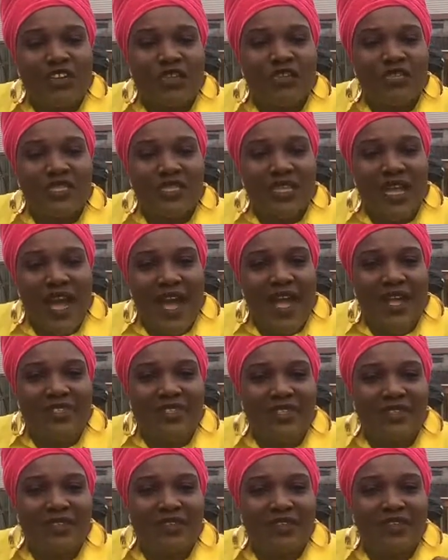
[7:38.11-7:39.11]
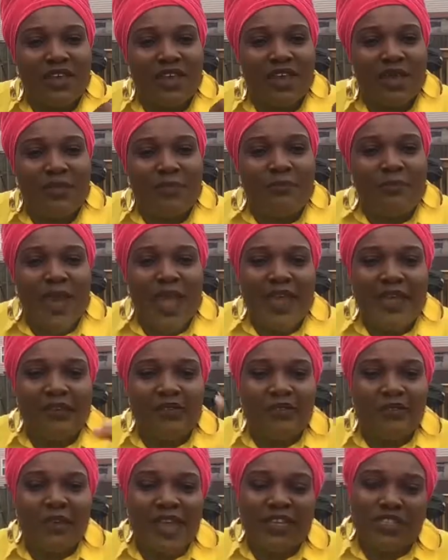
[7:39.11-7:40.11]
styles might
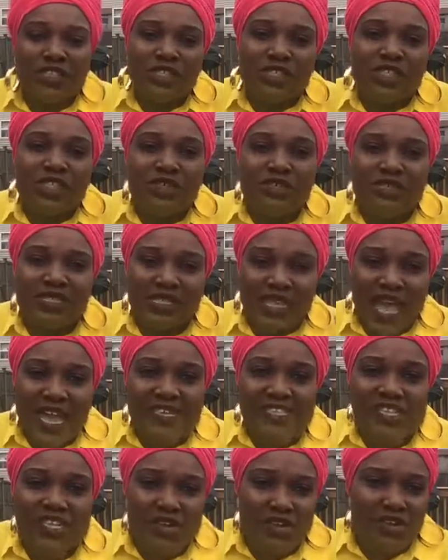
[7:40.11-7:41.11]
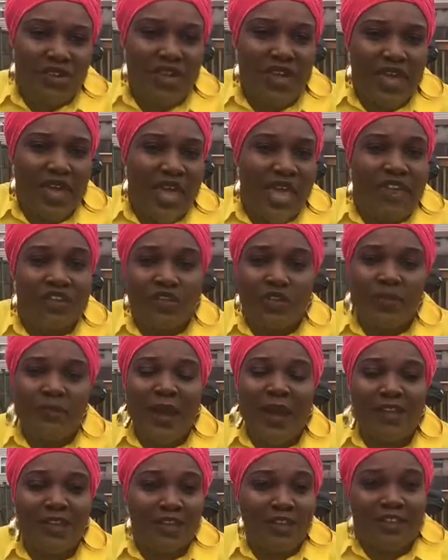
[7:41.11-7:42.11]
just look scanty on your hair, and you
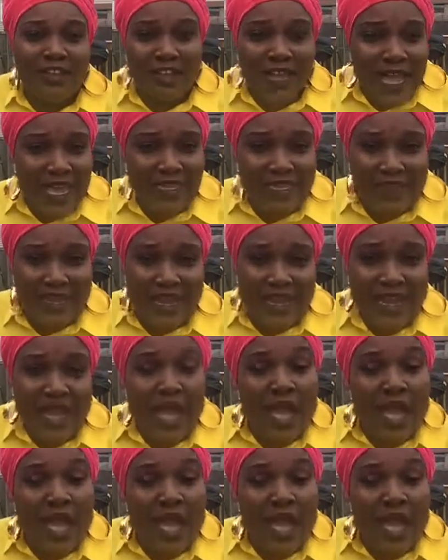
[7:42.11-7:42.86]
might not like that.